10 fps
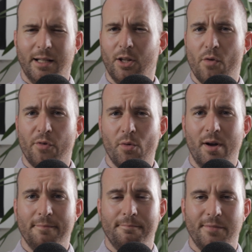Hello
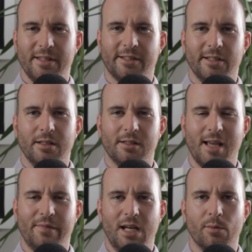everyone, this is
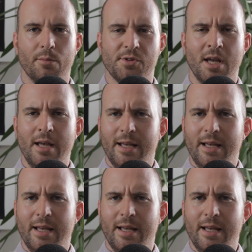Evan Abrams,